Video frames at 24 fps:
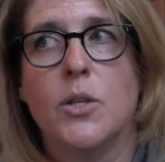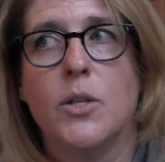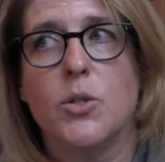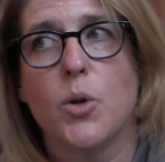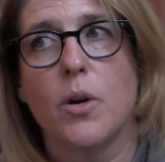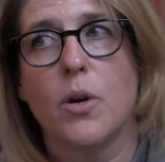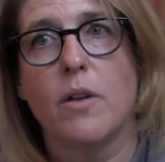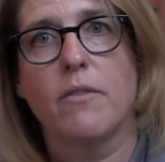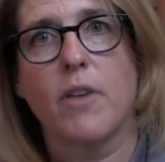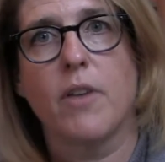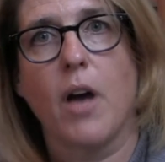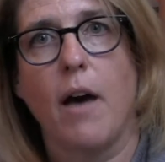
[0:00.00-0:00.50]

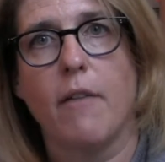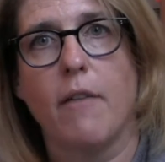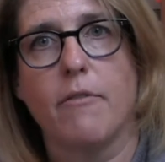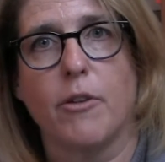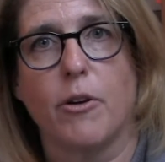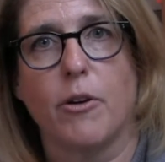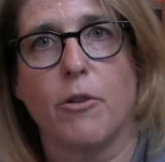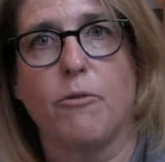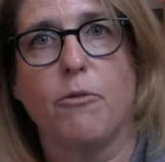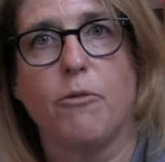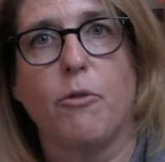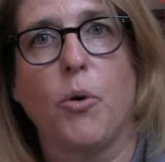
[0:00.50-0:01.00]
sort of
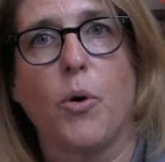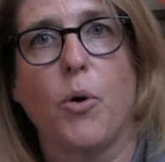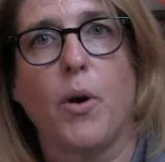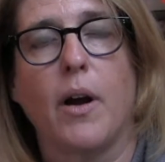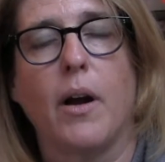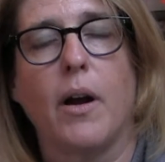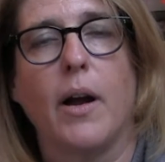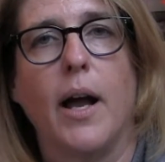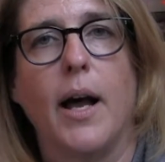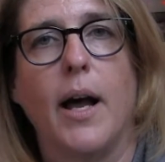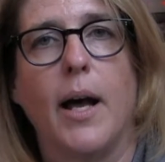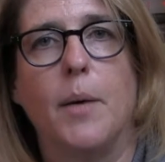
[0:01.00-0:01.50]
cover
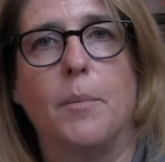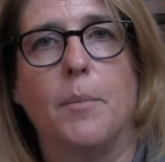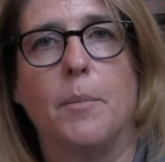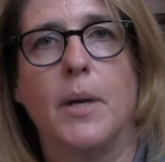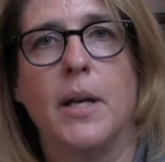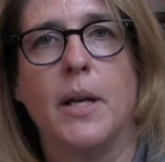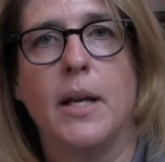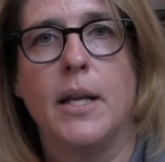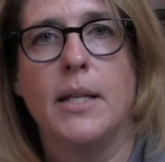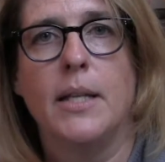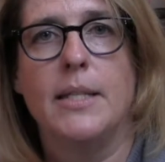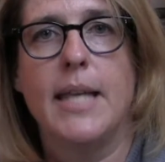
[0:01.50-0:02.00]
for
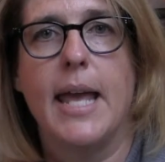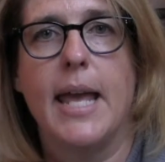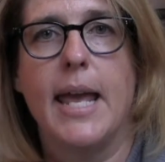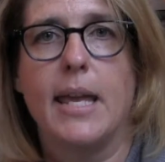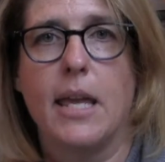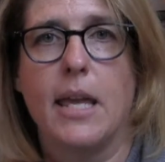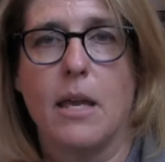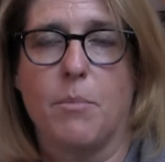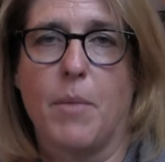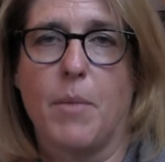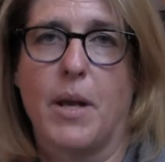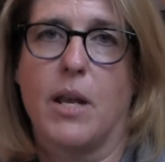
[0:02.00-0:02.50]

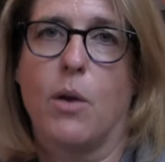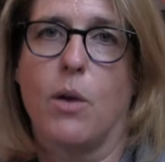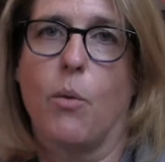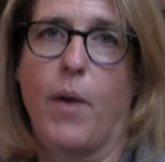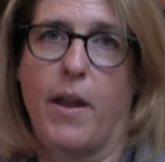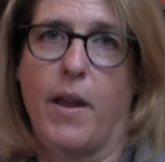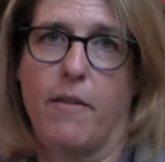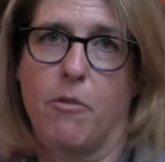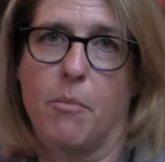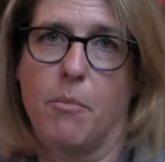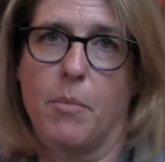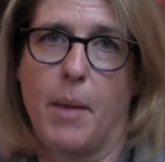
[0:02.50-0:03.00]
taking money
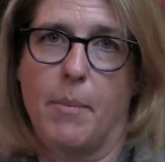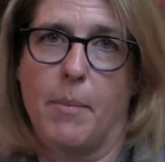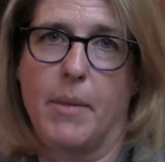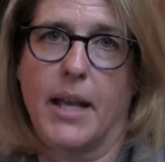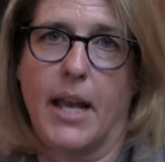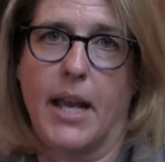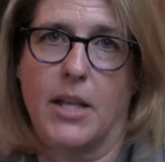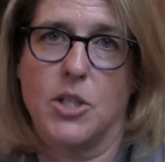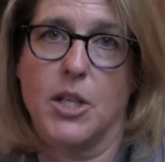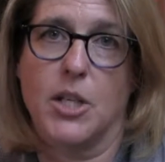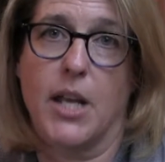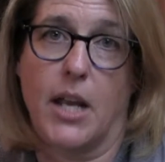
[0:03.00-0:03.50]
away from
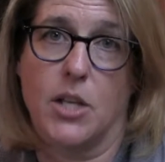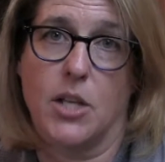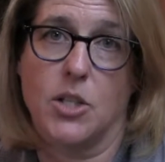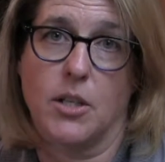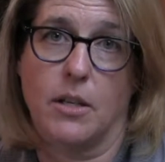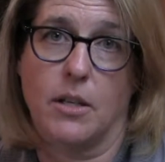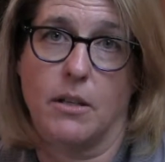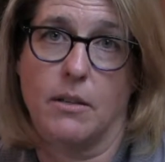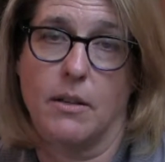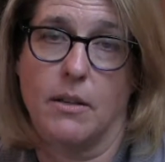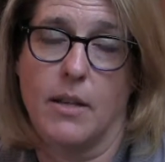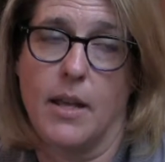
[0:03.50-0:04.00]
public
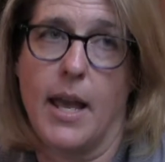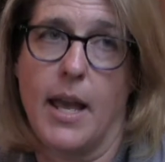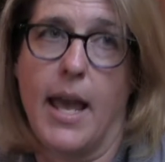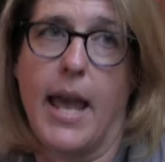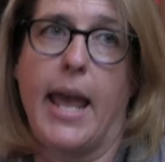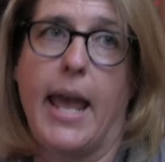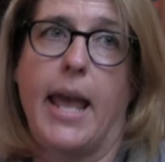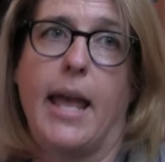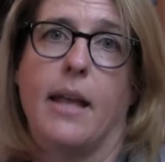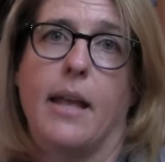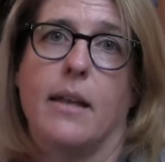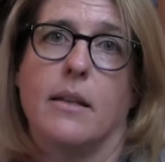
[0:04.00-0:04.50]
education
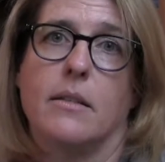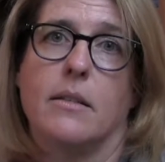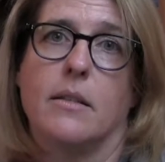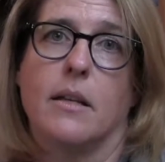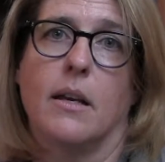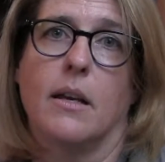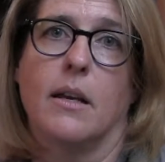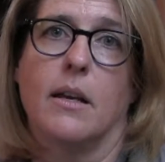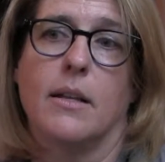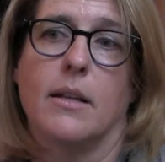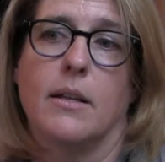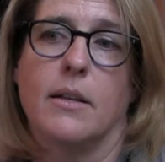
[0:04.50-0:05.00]
and
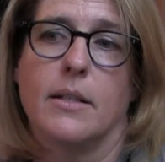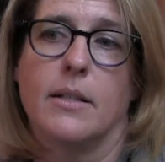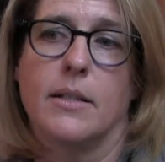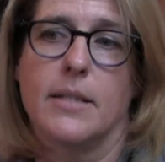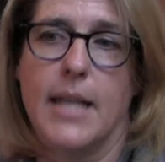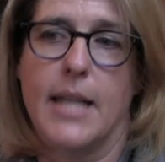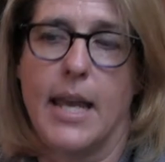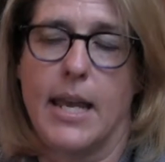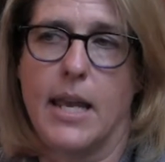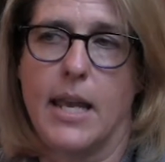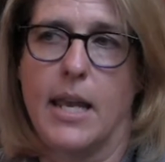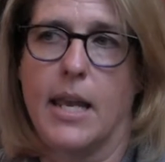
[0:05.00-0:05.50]

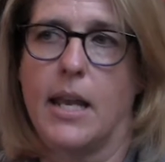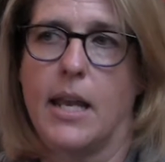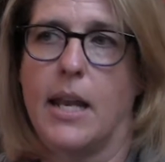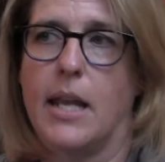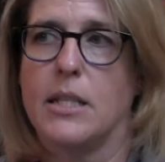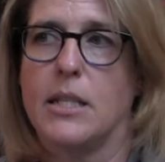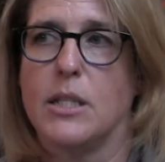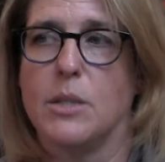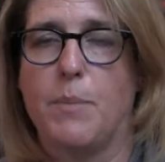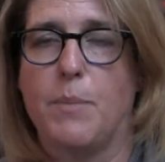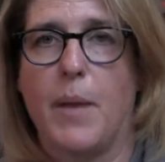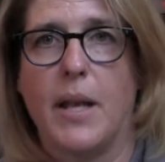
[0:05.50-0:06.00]
taking it
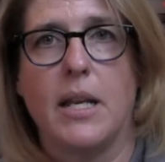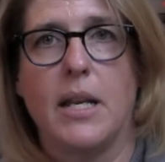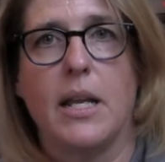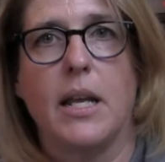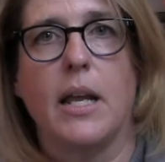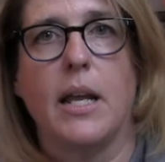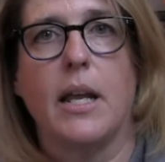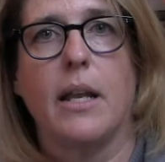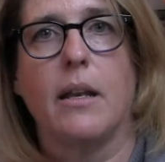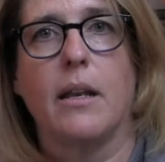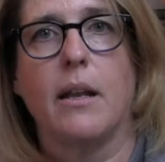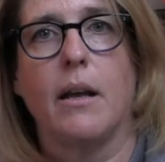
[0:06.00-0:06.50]
and
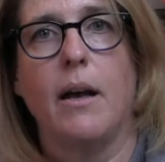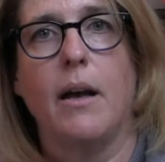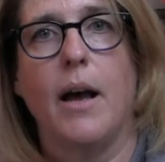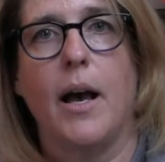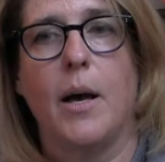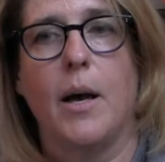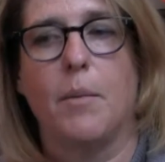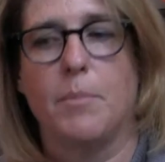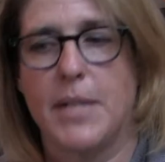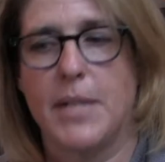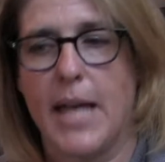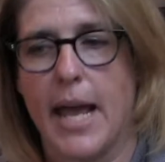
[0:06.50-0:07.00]
spending it,
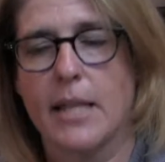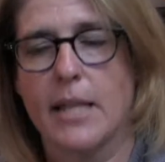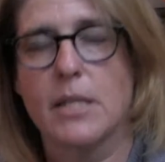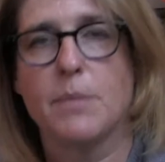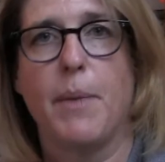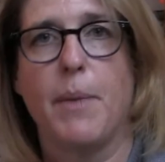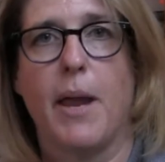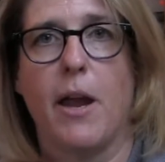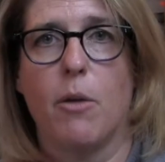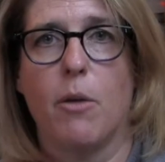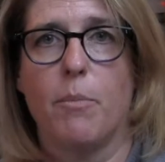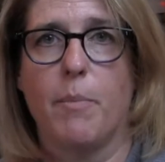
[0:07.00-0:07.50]

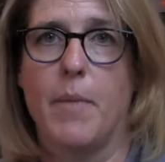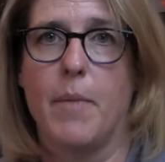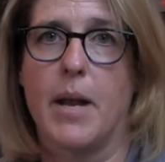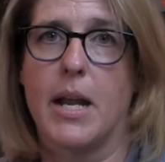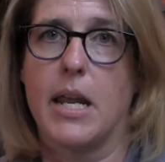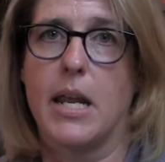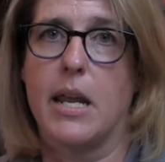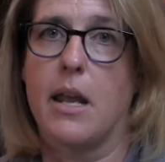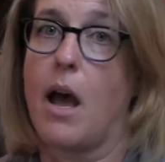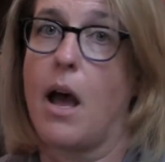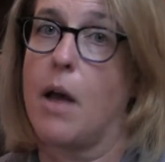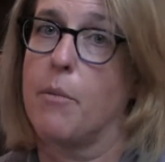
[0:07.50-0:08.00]
taxpayer
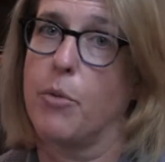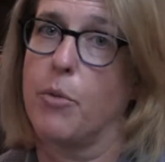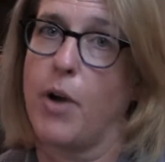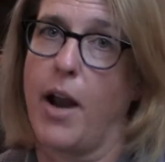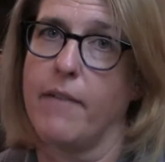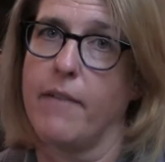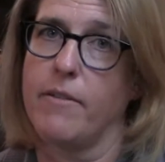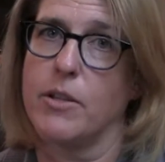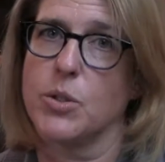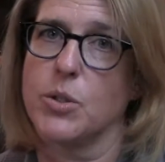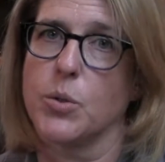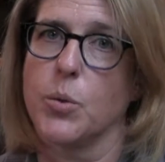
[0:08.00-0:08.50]
money, on
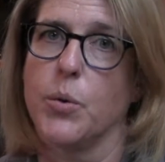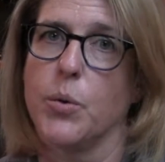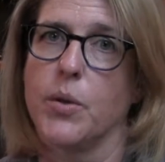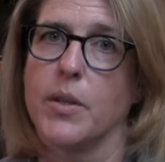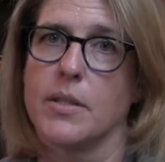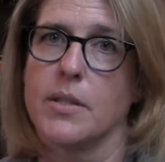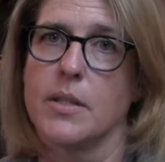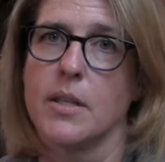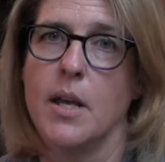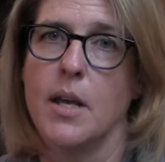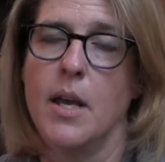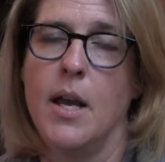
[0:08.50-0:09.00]
private
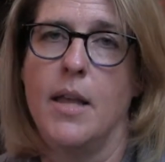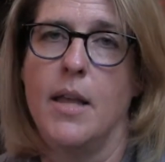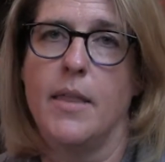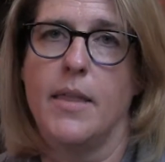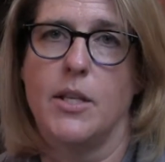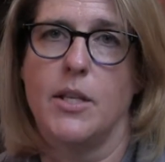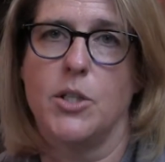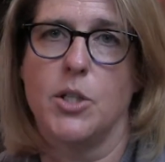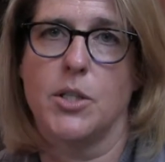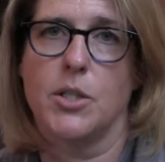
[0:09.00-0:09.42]
schools that